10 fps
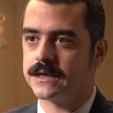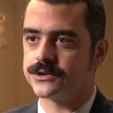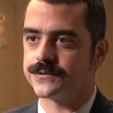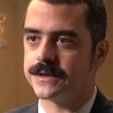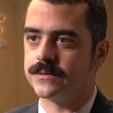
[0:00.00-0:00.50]

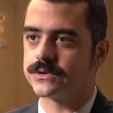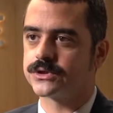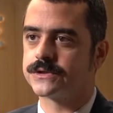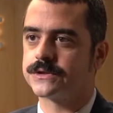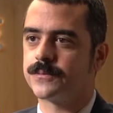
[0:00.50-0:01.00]
country
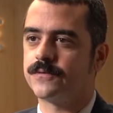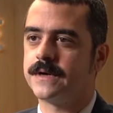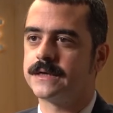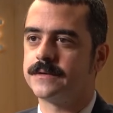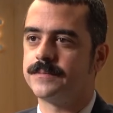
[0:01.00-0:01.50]
was
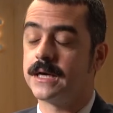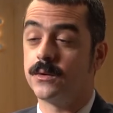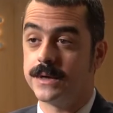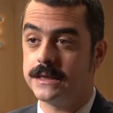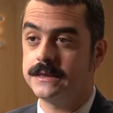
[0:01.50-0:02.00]
provided by
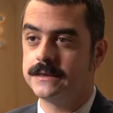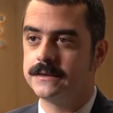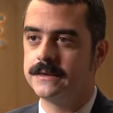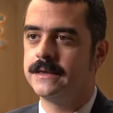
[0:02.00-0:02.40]
wind,